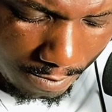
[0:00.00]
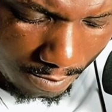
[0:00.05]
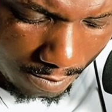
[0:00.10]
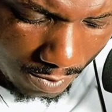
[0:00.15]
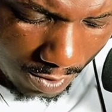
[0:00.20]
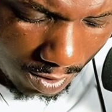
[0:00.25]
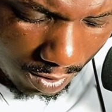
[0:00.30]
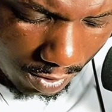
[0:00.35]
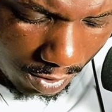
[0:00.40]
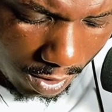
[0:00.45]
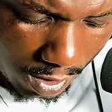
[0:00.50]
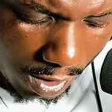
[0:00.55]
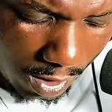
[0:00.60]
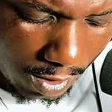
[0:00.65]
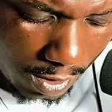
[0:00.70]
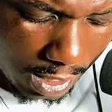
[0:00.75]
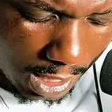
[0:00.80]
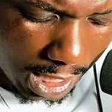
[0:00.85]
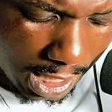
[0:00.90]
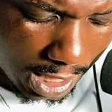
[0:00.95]
Sol,
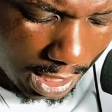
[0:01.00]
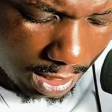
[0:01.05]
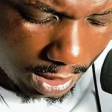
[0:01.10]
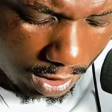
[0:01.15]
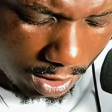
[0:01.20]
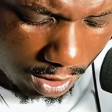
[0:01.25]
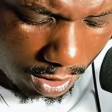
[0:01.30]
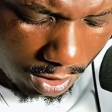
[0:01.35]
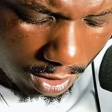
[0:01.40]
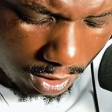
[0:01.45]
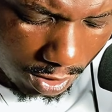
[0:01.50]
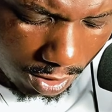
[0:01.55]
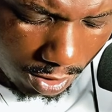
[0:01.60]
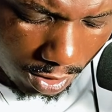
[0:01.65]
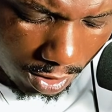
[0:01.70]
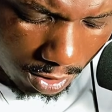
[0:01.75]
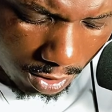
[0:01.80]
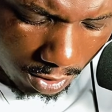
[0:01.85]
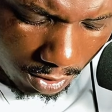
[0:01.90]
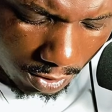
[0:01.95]
La,
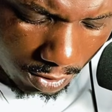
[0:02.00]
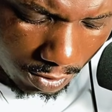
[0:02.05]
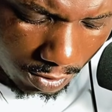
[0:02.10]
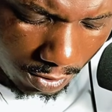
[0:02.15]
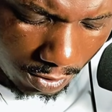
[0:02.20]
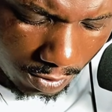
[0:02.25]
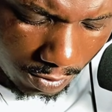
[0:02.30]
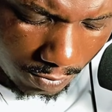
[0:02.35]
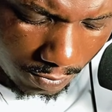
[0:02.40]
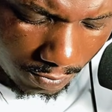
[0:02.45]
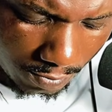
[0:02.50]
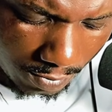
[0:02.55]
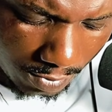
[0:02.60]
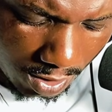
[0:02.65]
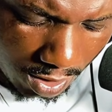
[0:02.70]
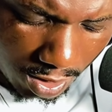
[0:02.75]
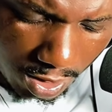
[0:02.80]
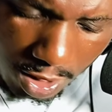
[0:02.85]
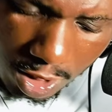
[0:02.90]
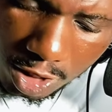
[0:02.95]
Do.
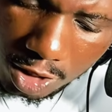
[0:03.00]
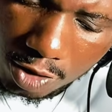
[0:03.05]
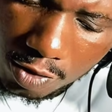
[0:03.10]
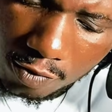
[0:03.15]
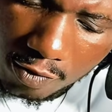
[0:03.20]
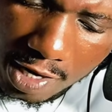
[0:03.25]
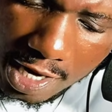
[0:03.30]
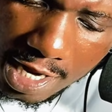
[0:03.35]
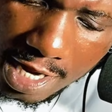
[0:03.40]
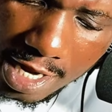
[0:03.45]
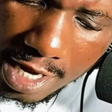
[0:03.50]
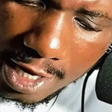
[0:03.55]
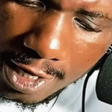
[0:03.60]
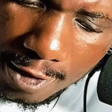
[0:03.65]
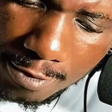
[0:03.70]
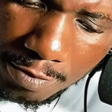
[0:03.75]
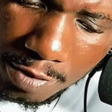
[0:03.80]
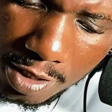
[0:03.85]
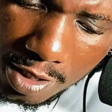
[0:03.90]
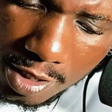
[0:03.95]
Re,
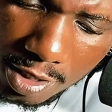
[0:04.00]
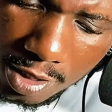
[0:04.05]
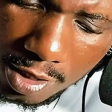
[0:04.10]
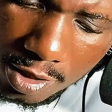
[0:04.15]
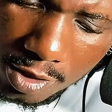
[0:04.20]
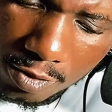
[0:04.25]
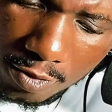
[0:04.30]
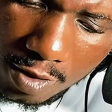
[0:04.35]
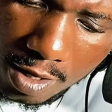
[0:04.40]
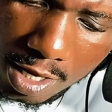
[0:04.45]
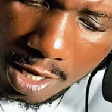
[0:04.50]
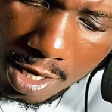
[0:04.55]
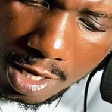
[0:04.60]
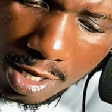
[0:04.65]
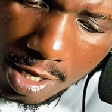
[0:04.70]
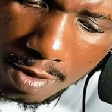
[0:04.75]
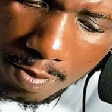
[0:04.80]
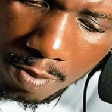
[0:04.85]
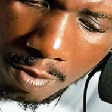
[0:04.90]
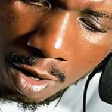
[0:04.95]
Mi,
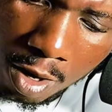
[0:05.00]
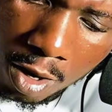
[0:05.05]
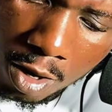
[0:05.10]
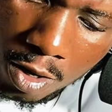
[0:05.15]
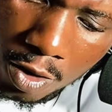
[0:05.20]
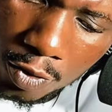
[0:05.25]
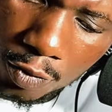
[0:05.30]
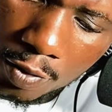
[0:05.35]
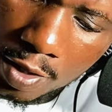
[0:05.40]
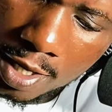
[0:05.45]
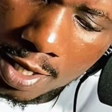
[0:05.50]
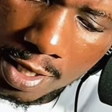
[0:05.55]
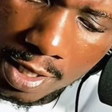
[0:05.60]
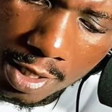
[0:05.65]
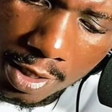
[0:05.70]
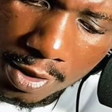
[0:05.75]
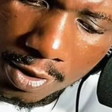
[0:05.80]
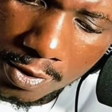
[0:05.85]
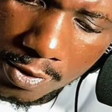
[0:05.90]
Re, Mo, Re, Do.